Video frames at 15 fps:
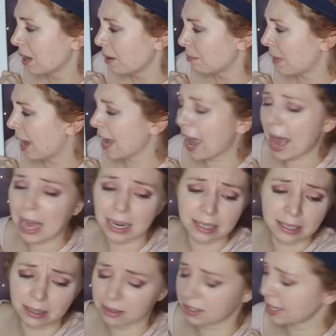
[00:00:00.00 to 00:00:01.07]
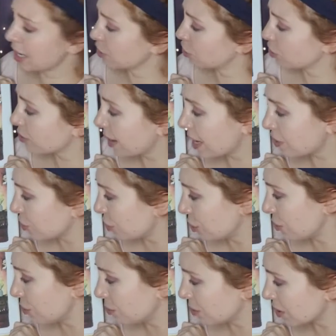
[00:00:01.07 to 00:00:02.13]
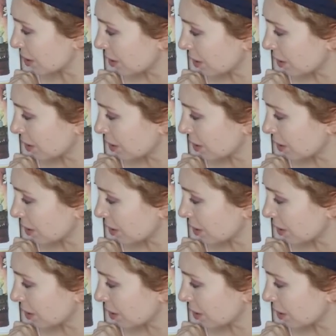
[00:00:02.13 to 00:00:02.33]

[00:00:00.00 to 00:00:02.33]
My act is yesterday's news.